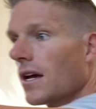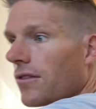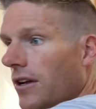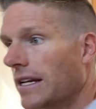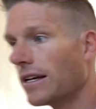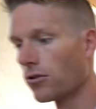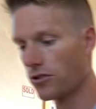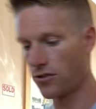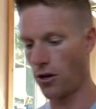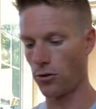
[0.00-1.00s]
The needle
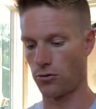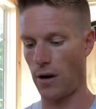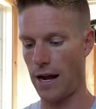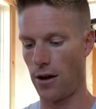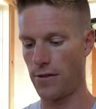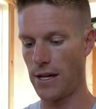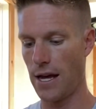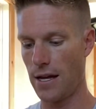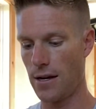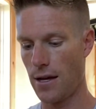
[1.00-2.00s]
just goes right on the
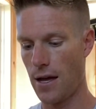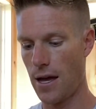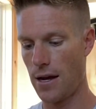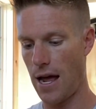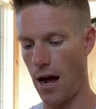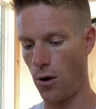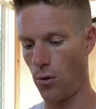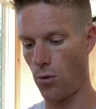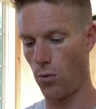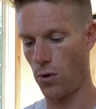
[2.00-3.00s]
end.
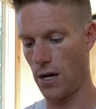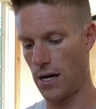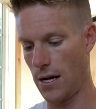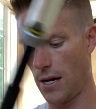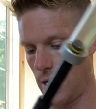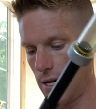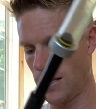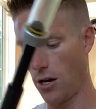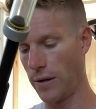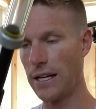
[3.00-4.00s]
Now,
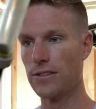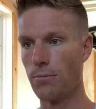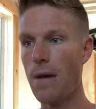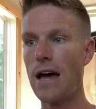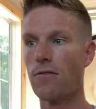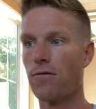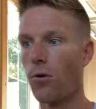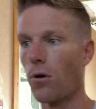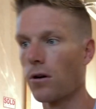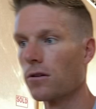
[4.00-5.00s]
it's meant
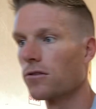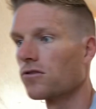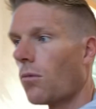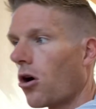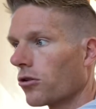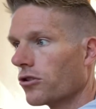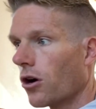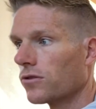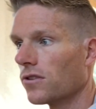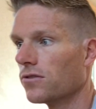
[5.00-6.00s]
for smaller
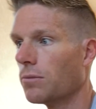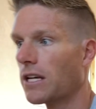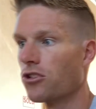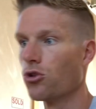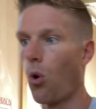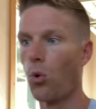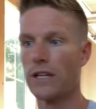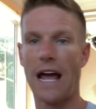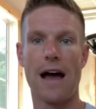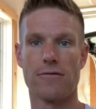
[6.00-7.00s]
doses because you
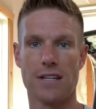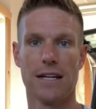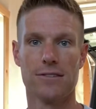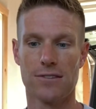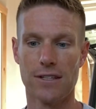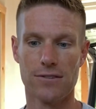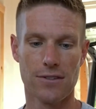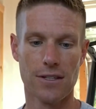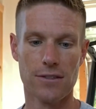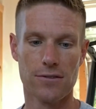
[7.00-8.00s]
only have 10
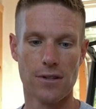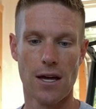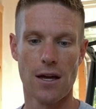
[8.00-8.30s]
cc's.